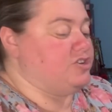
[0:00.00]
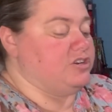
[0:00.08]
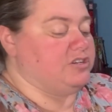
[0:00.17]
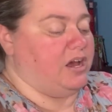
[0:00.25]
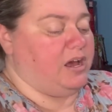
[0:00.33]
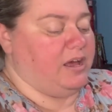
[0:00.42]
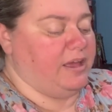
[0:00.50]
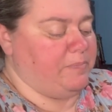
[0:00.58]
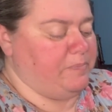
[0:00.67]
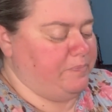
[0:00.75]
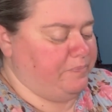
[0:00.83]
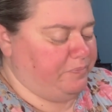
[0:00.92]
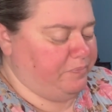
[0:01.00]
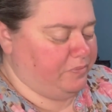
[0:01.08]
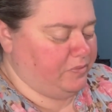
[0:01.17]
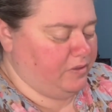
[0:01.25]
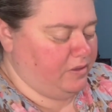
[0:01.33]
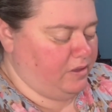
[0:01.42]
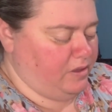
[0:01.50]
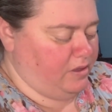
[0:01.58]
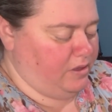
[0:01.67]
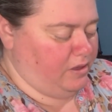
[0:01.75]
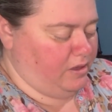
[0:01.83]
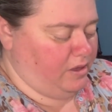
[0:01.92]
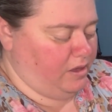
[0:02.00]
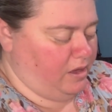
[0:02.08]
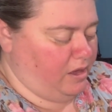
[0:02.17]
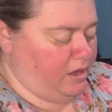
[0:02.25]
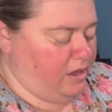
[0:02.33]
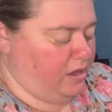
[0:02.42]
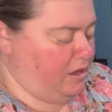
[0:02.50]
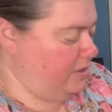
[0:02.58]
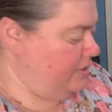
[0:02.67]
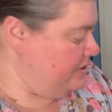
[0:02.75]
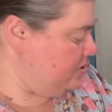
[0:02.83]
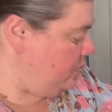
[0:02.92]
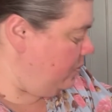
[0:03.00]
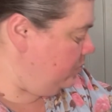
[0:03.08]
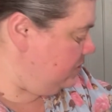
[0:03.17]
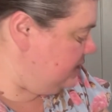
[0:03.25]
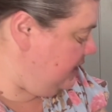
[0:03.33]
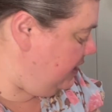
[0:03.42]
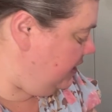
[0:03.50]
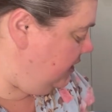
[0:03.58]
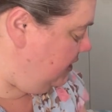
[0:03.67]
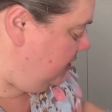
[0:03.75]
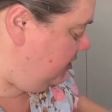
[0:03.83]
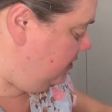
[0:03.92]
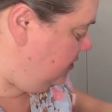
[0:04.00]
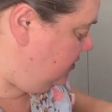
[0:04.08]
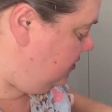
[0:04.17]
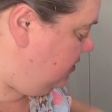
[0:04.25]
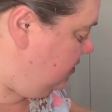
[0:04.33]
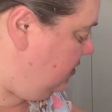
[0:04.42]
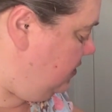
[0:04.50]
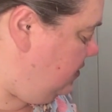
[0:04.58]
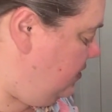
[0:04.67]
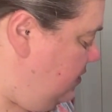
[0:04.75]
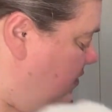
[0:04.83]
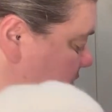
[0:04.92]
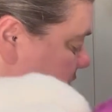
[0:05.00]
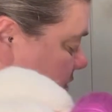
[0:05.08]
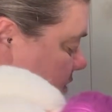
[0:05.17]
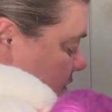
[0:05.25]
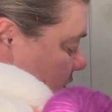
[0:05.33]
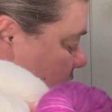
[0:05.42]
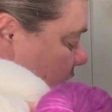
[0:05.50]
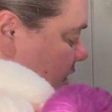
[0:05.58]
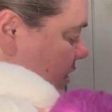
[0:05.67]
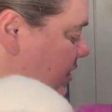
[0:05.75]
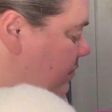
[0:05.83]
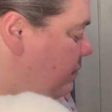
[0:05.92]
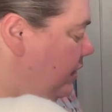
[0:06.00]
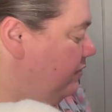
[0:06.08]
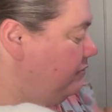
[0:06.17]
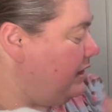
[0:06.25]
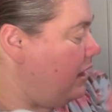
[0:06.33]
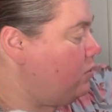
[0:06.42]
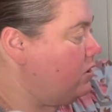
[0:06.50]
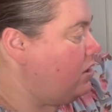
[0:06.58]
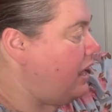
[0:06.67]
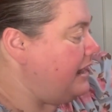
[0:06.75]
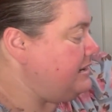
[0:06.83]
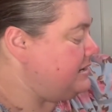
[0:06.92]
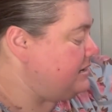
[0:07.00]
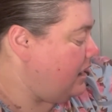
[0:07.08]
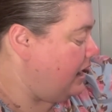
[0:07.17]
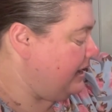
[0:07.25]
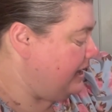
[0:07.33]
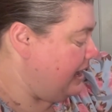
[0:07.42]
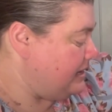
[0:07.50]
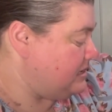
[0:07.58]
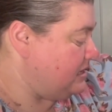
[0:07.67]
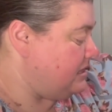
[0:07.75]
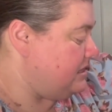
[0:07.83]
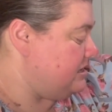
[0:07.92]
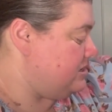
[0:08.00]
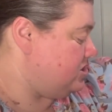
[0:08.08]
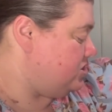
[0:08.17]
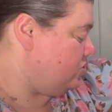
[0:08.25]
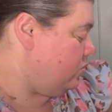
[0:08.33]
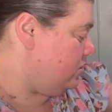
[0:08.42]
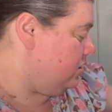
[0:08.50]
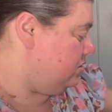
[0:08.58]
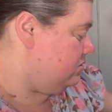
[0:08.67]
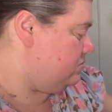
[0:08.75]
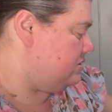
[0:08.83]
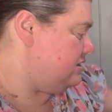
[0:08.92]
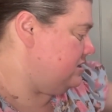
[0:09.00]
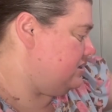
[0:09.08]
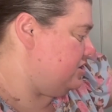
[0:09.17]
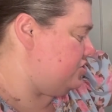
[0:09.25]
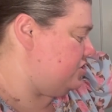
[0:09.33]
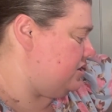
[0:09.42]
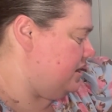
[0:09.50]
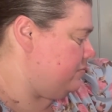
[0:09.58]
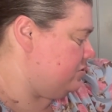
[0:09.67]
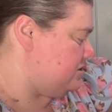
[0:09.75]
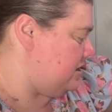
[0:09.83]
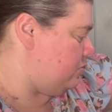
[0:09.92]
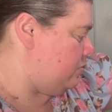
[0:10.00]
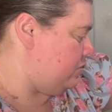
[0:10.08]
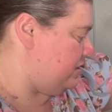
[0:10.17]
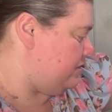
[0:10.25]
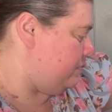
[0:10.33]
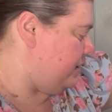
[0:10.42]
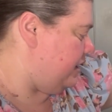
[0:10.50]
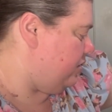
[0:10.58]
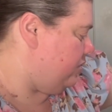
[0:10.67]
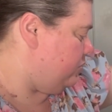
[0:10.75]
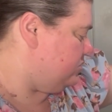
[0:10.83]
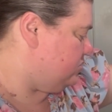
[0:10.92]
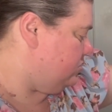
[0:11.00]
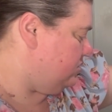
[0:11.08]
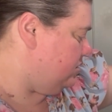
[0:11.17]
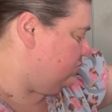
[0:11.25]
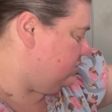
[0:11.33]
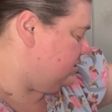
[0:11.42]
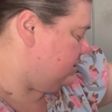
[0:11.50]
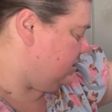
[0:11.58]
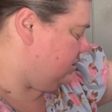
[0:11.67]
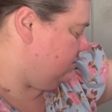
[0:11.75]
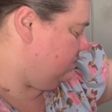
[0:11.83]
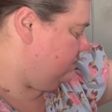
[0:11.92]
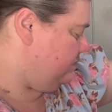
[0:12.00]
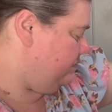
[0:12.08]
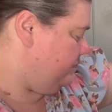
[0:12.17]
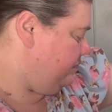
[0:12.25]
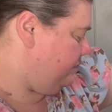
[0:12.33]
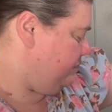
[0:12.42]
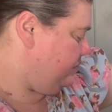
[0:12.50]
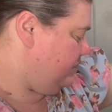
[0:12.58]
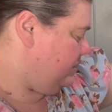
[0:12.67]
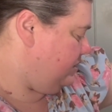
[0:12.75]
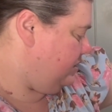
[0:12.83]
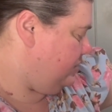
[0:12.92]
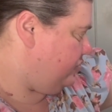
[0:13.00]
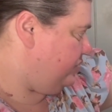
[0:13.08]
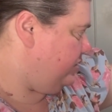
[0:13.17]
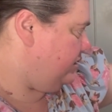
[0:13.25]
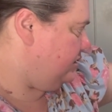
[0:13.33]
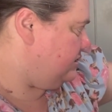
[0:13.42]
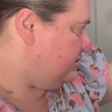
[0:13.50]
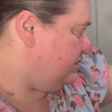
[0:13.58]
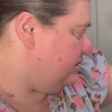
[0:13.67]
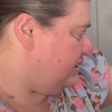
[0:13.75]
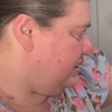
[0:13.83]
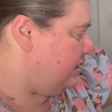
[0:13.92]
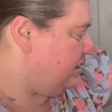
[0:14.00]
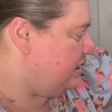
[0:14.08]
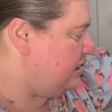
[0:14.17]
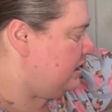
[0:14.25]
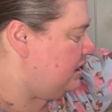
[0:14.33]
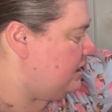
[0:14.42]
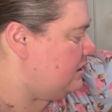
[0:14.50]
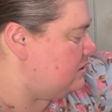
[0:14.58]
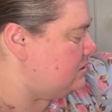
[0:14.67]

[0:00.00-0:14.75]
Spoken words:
in Time. This one was in Bellflower. I did not get to this store. Was it a Stitch in Time, or is that one of the Bay Area ones? Hold on one second. Knitting Tree, L'Atelier.